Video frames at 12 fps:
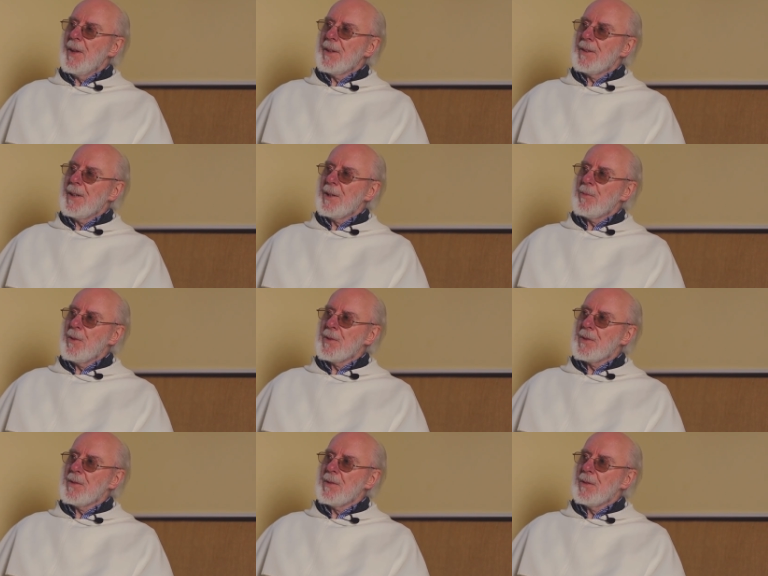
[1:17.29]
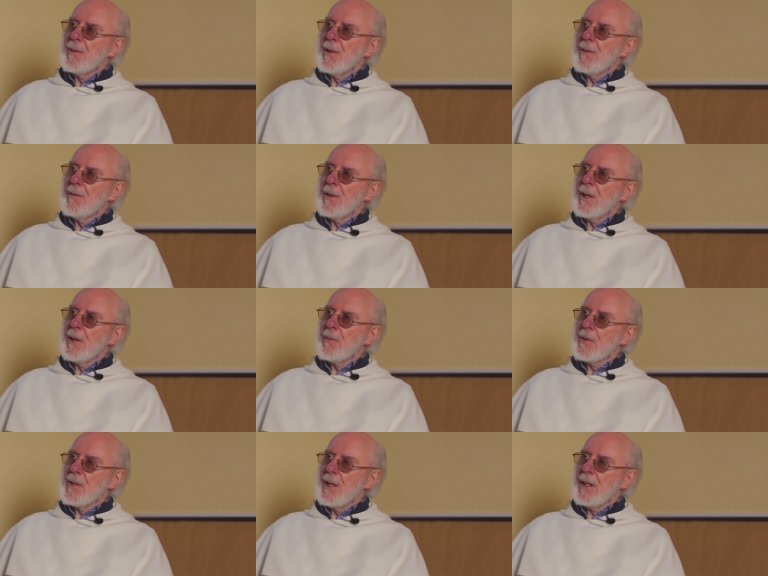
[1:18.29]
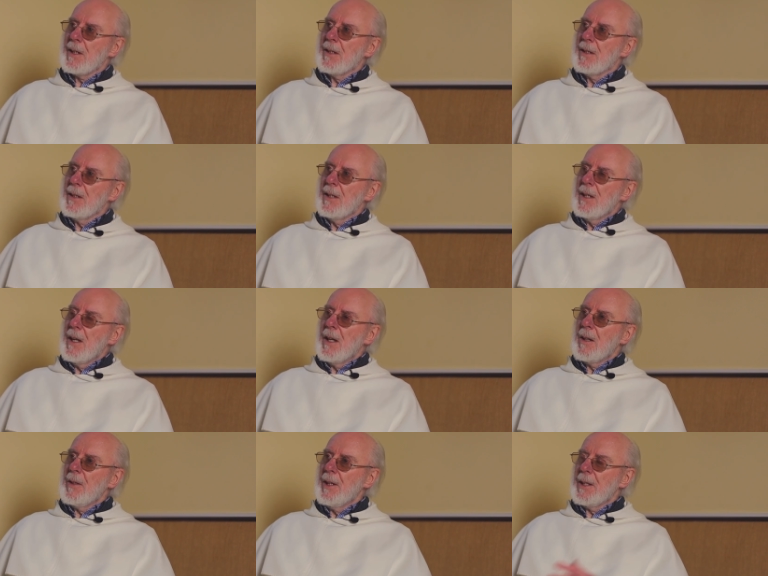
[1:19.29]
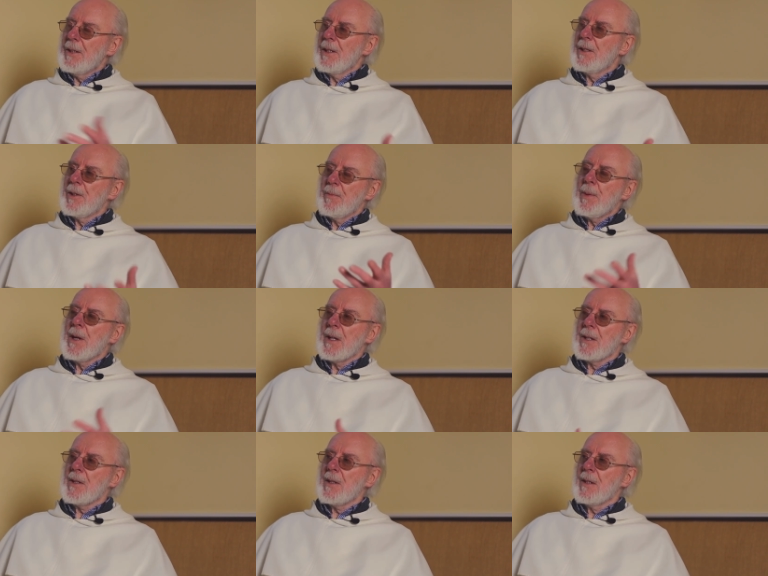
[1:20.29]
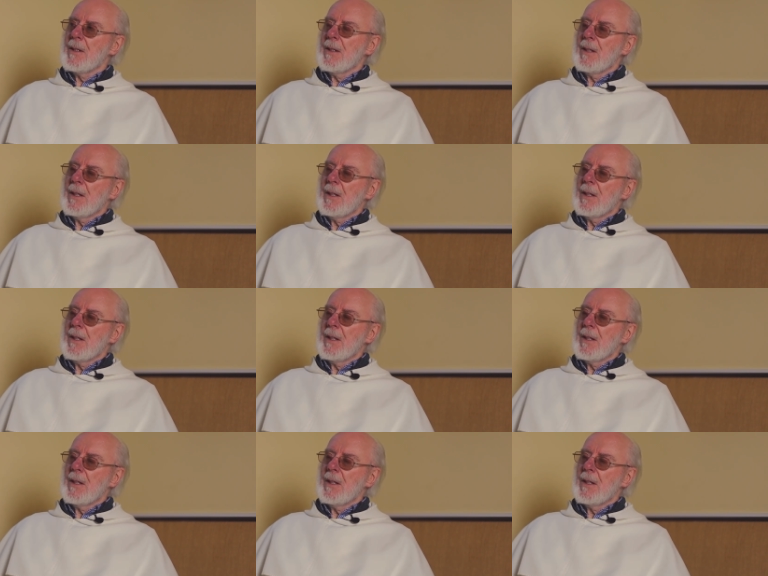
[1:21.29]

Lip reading: That was lovely. It was like connecting to the past.